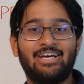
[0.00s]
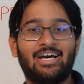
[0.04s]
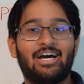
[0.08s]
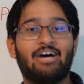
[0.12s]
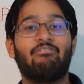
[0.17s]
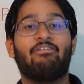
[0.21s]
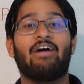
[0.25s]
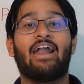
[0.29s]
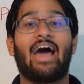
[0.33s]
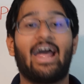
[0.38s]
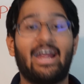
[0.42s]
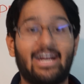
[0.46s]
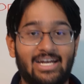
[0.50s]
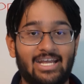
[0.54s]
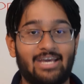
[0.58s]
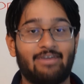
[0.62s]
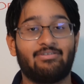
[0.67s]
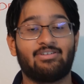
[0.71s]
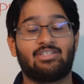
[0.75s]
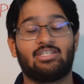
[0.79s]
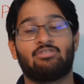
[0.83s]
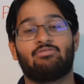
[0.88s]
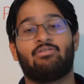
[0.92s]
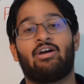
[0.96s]
variety,
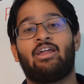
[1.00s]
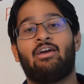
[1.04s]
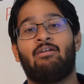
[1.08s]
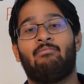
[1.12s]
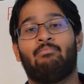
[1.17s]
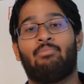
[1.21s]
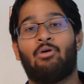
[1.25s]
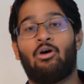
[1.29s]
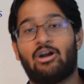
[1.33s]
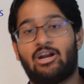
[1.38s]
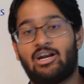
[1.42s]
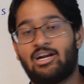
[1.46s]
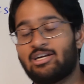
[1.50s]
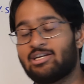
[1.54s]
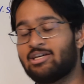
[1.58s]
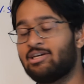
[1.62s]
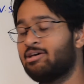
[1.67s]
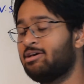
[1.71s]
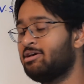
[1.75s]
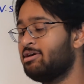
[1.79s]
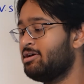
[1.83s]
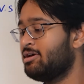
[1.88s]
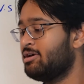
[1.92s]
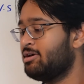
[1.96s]
which is very important.
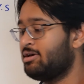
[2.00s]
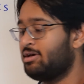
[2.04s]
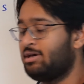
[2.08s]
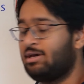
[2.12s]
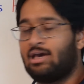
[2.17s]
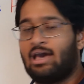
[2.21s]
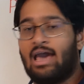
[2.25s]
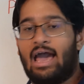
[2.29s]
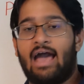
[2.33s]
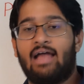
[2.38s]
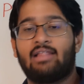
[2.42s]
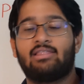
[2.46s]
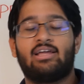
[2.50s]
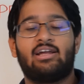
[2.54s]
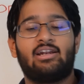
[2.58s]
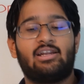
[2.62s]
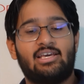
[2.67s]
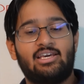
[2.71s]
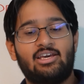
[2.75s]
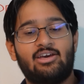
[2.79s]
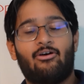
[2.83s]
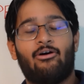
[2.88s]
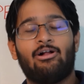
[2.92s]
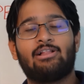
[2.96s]
And then
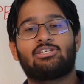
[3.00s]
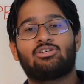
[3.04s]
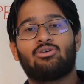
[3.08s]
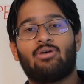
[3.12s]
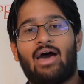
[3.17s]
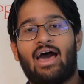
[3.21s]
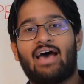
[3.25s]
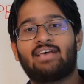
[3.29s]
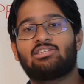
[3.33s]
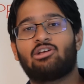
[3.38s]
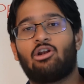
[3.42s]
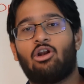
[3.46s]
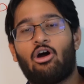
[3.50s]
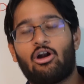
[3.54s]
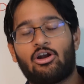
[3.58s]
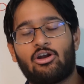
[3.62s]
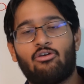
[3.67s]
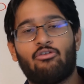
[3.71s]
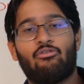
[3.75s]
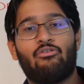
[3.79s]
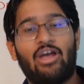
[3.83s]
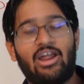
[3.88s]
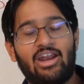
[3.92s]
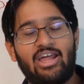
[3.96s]
he also has a lot
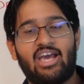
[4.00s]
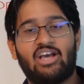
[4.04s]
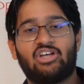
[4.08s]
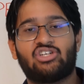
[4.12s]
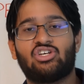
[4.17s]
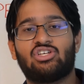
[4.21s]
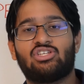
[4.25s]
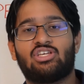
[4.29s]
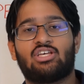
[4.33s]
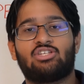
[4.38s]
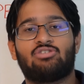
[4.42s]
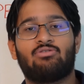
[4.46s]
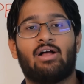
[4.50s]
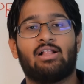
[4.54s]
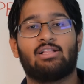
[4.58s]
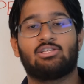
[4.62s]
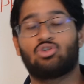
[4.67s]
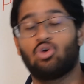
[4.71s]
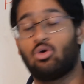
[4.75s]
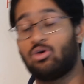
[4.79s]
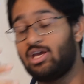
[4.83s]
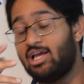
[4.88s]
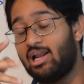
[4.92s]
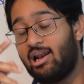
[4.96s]
of variations as well.
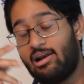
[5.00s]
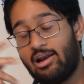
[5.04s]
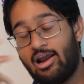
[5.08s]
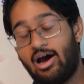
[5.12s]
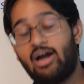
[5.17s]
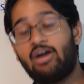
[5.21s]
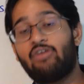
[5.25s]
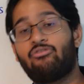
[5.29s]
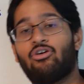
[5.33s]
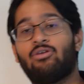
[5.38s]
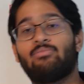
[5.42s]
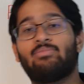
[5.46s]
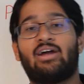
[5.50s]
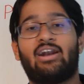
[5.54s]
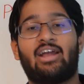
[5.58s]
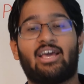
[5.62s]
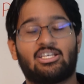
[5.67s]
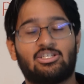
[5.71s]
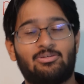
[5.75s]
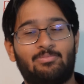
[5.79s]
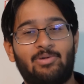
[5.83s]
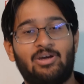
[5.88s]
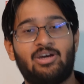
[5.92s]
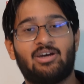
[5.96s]
So he learned from that
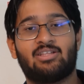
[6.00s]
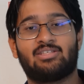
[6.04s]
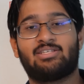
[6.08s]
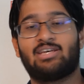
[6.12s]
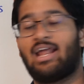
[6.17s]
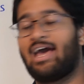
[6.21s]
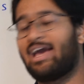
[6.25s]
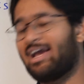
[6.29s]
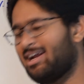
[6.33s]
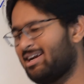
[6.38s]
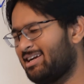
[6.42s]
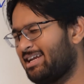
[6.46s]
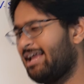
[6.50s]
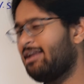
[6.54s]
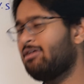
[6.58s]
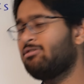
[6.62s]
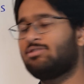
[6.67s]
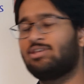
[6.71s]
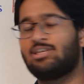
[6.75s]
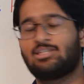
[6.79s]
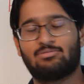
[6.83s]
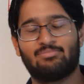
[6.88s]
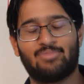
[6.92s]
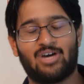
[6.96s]
experience. And I can tell you
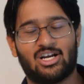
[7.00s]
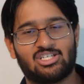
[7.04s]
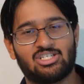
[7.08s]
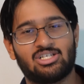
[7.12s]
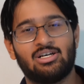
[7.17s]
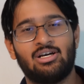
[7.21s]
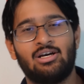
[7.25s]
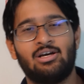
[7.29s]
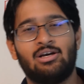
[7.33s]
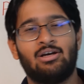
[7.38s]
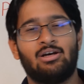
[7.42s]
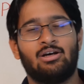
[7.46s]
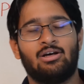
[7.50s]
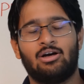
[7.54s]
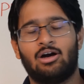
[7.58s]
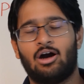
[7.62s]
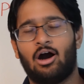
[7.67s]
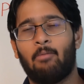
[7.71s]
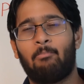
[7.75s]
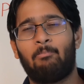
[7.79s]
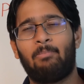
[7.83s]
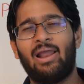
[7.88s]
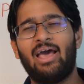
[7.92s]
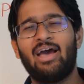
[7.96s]
this much.
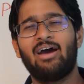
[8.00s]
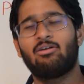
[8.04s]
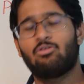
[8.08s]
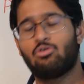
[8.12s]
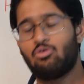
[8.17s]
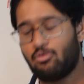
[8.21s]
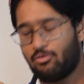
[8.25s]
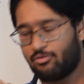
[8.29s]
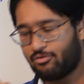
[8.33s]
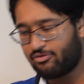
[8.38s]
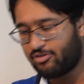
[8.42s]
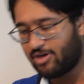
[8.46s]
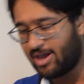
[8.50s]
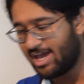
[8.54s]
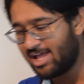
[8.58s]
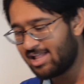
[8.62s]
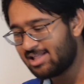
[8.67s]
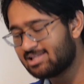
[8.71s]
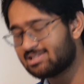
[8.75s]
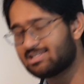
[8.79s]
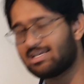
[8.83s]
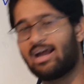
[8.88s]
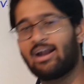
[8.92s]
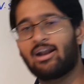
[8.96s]
A player who
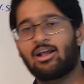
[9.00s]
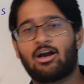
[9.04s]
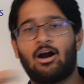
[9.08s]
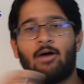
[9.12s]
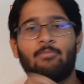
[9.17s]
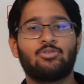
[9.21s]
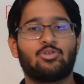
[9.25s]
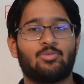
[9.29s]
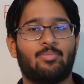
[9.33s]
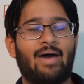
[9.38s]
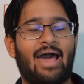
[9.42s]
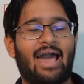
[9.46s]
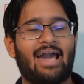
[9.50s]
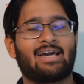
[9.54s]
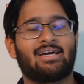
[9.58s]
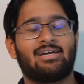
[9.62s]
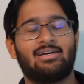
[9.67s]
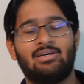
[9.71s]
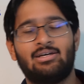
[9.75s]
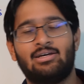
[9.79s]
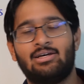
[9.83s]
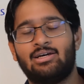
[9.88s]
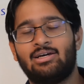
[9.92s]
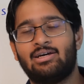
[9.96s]
fails and comes back
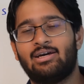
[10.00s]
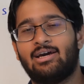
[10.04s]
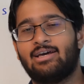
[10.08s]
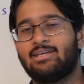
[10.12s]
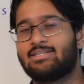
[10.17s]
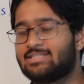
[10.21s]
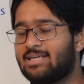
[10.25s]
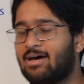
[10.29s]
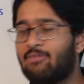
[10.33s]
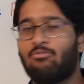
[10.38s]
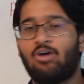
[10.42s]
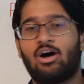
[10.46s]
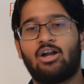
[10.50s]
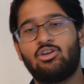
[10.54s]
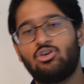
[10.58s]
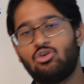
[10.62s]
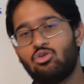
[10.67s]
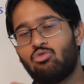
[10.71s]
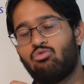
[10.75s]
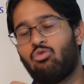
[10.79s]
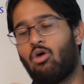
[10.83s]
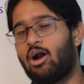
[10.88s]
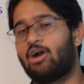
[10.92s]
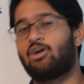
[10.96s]
is someone
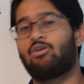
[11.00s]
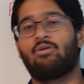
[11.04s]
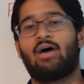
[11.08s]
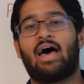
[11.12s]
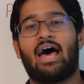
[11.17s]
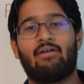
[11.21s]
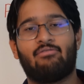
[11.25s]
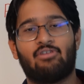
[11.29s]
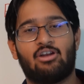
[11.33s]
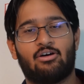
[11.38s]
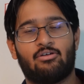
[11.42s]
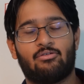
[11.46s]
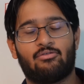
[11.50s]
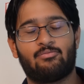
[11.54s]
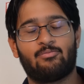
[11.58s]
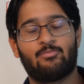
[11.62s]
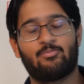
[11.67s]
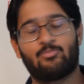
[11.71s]
you want to have in a